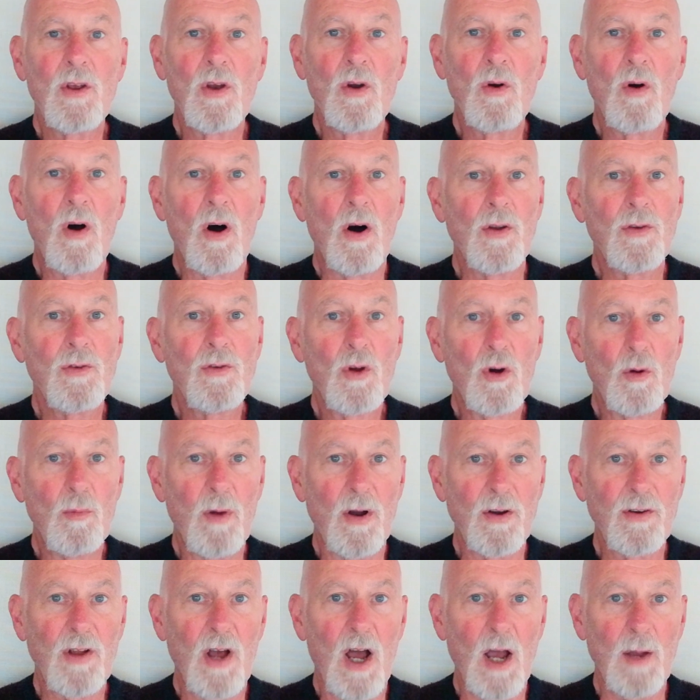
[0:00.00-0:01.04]
you're on your
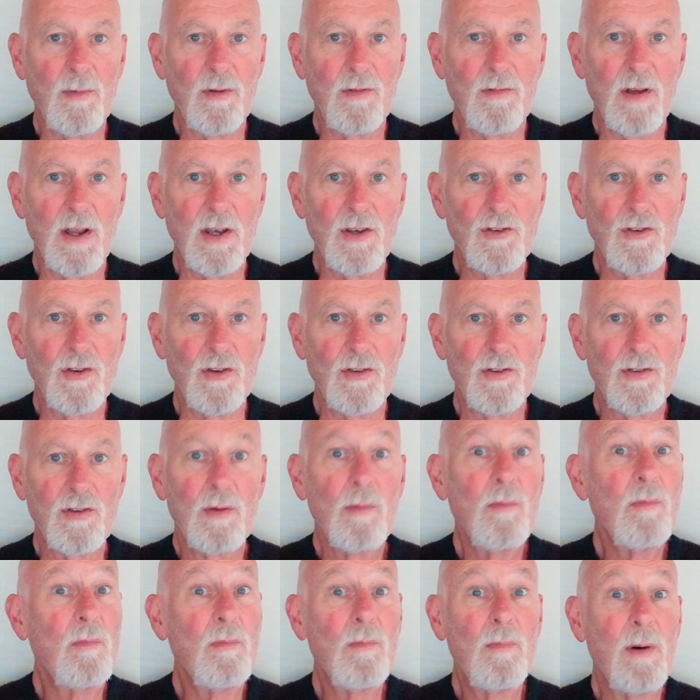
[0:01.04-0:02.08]
motorhome adventures.
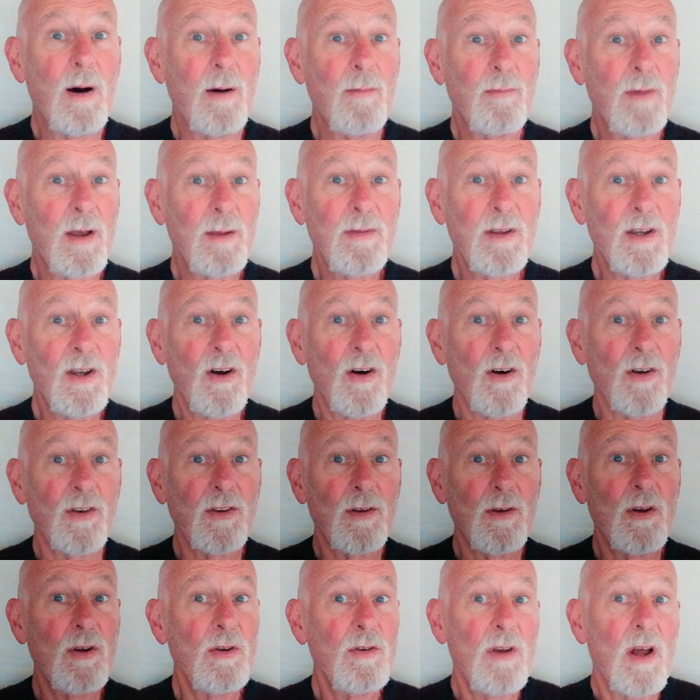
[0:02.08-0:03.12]
But maybe not, who